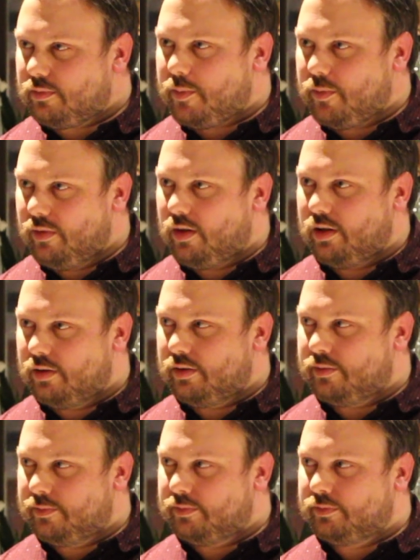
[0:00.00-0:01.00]
The
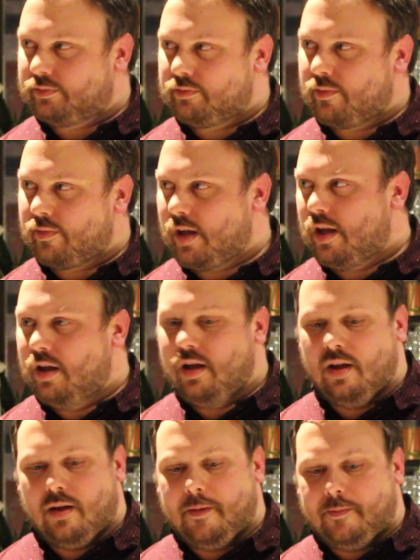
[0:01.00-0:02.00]
raisiny, yeah, like
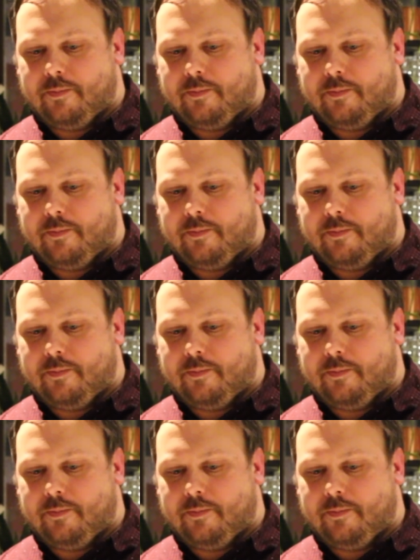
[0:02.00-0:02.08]
that.